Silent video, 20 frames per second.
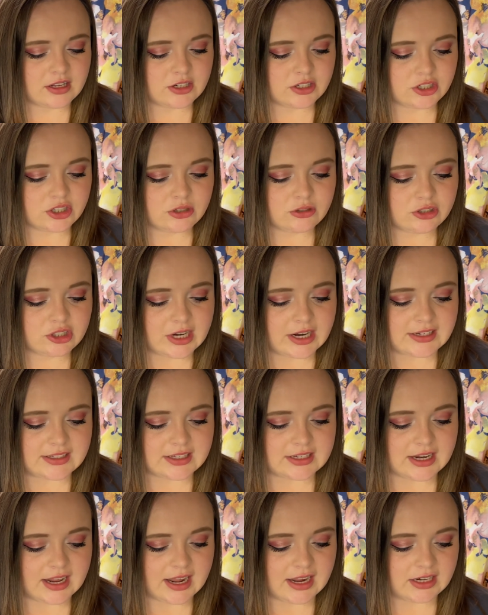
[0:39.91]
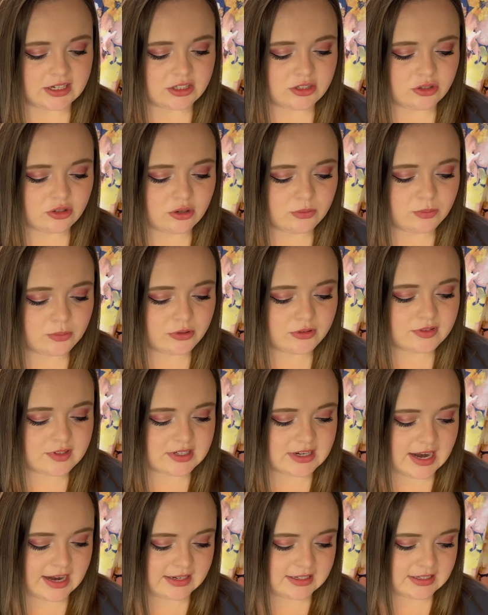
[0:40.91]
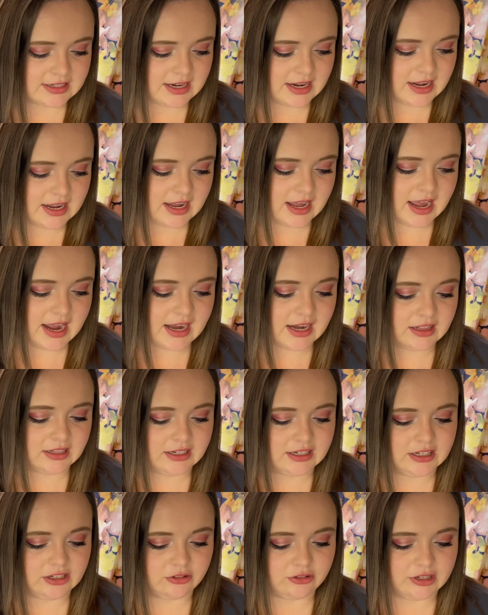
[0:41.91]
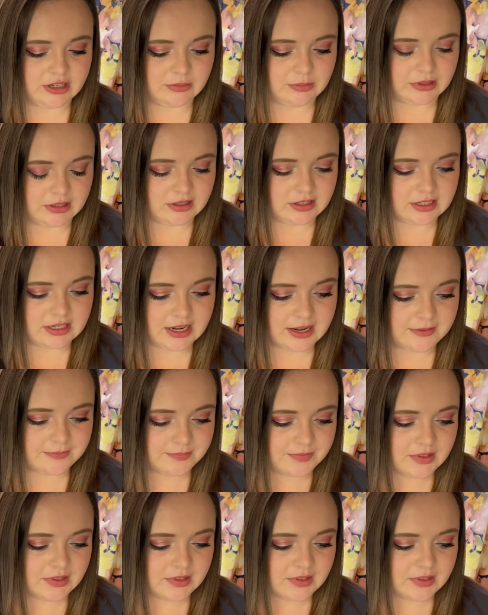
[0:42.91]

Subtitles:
2 shakes a day, 2 approved snacks a day, and a lean and green meal a day.